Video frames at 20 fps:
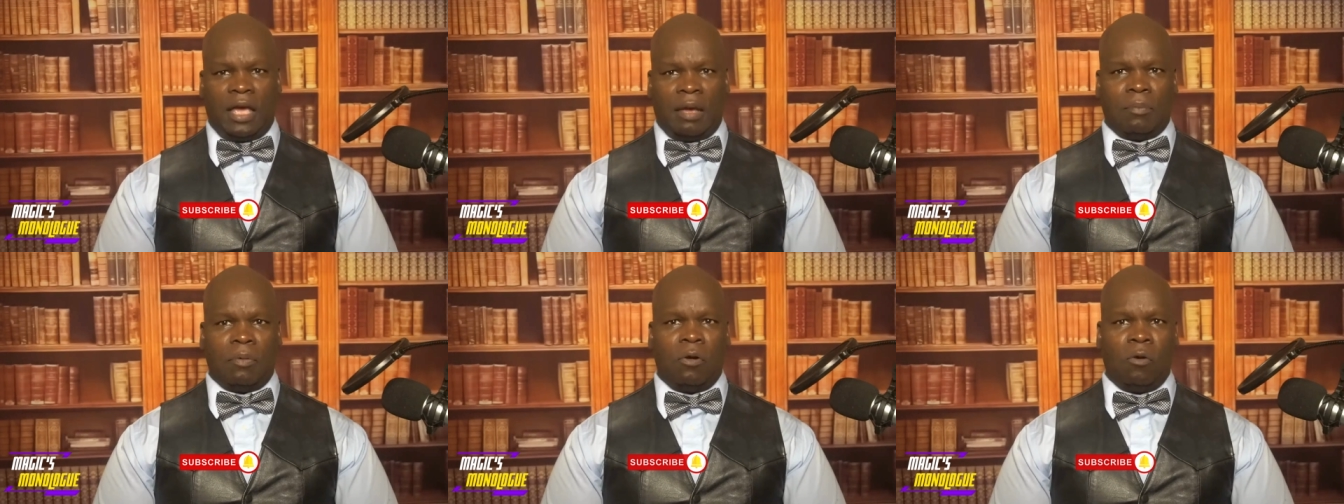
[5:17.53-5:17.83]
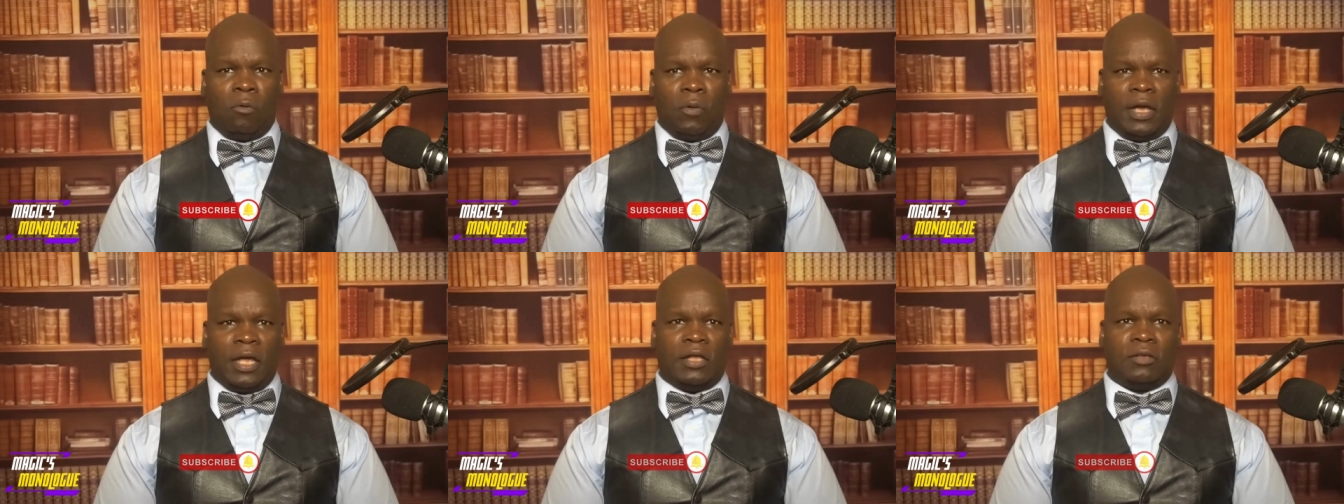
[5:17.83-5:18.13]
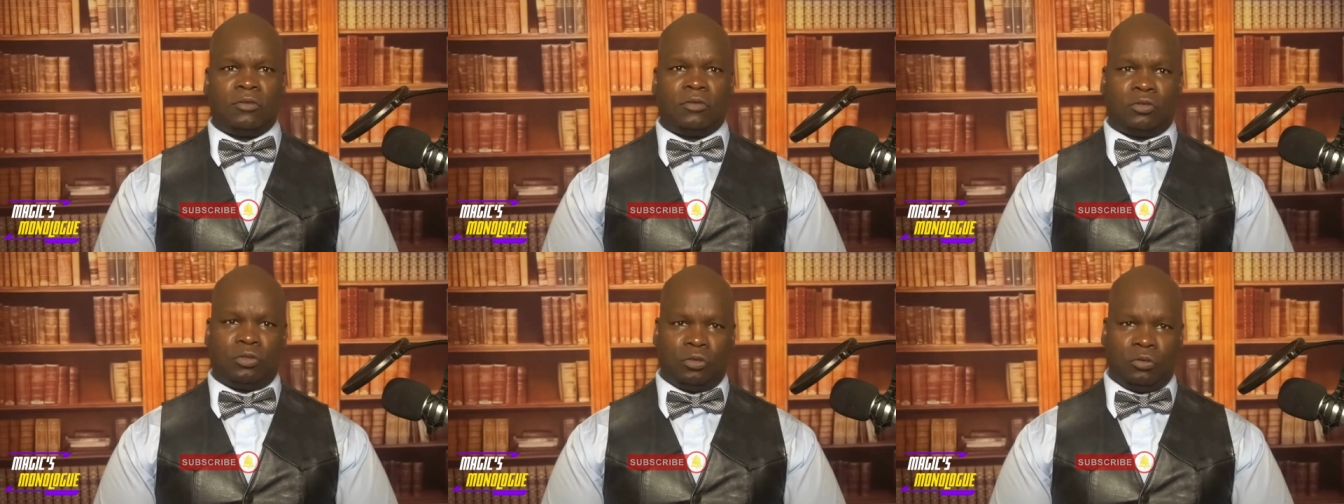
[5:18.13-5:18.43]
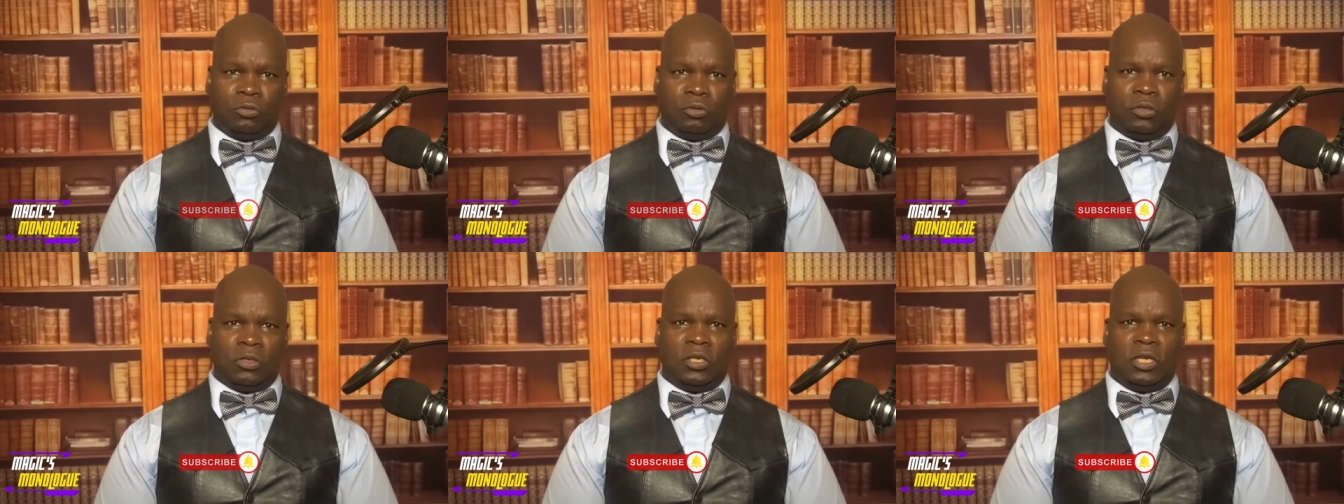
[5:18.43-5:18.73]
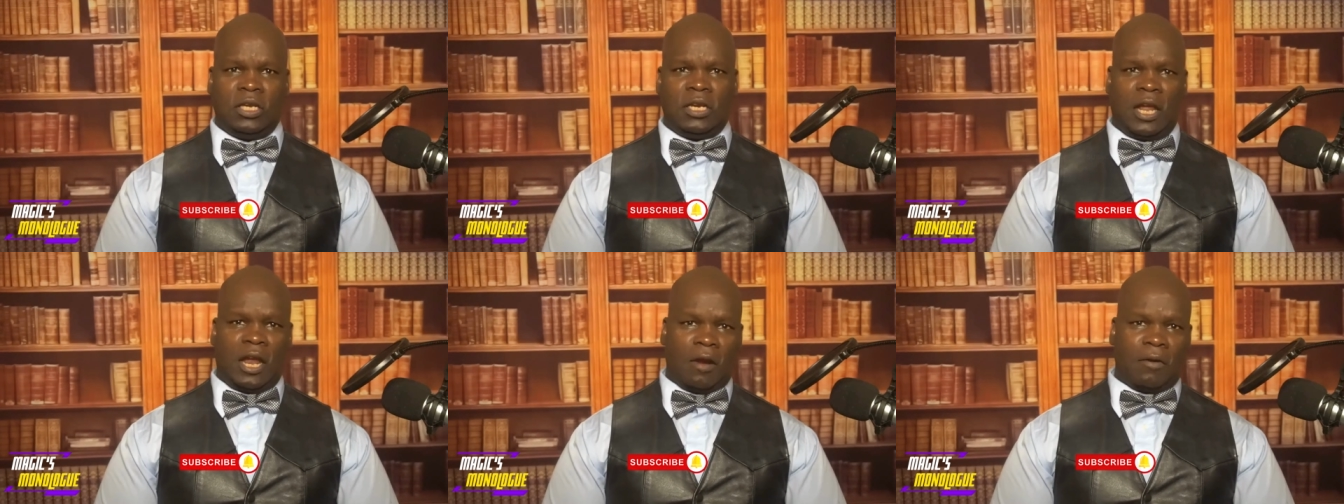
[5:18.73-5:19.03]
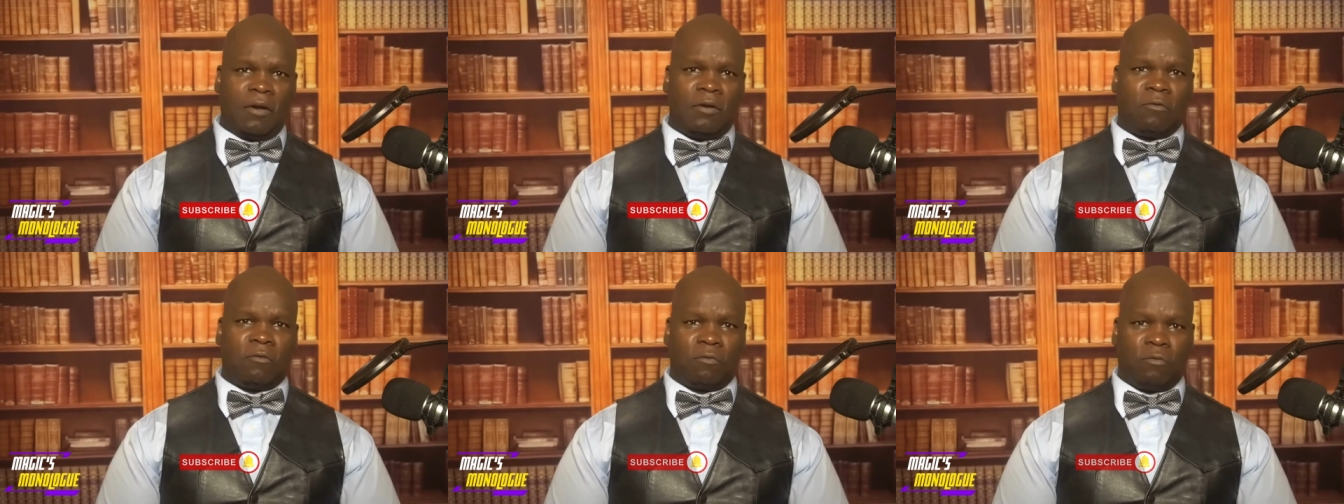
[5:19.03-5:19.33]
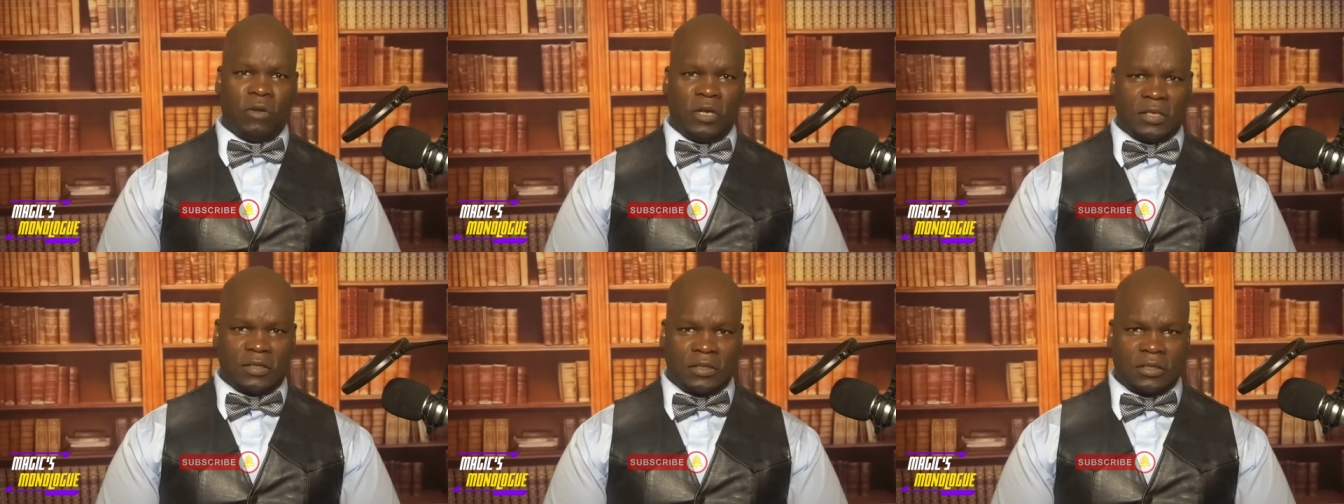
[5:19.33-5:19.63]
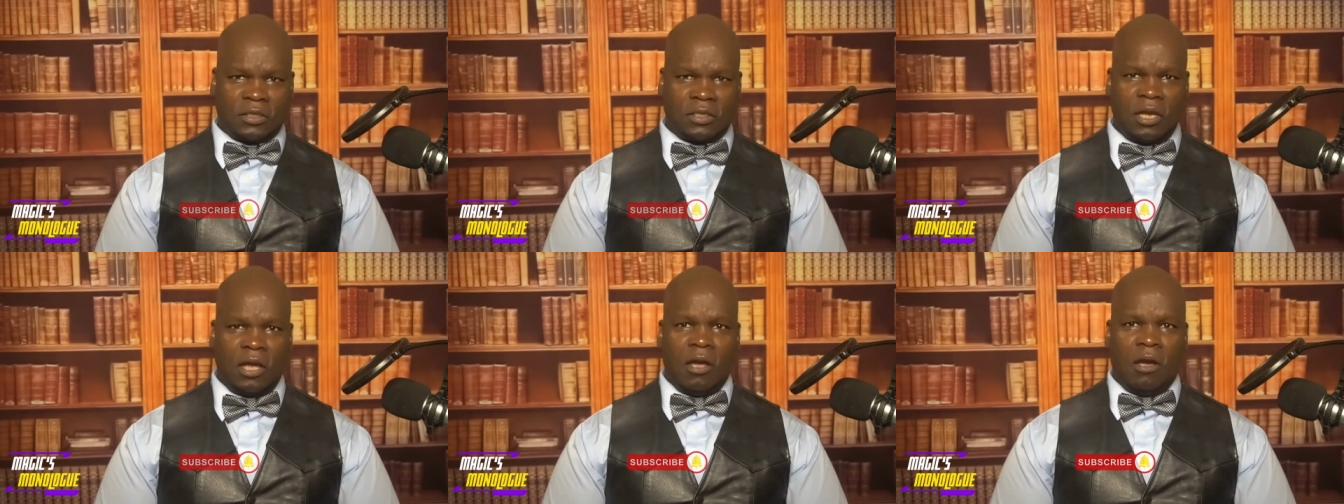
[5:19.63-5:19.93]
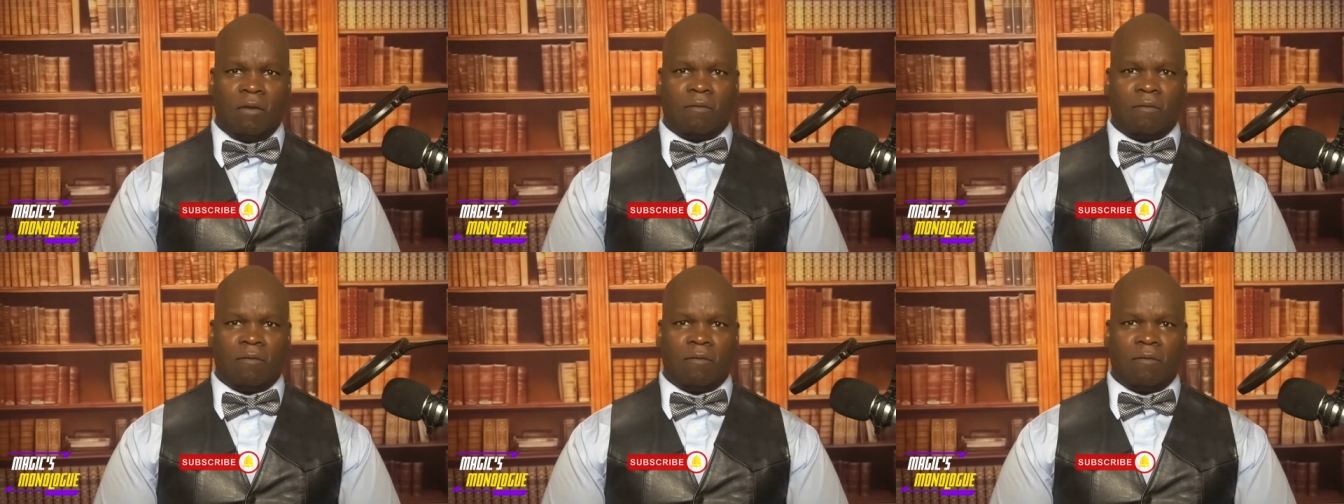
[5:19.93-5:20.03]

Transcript: MONs due to the inherent risks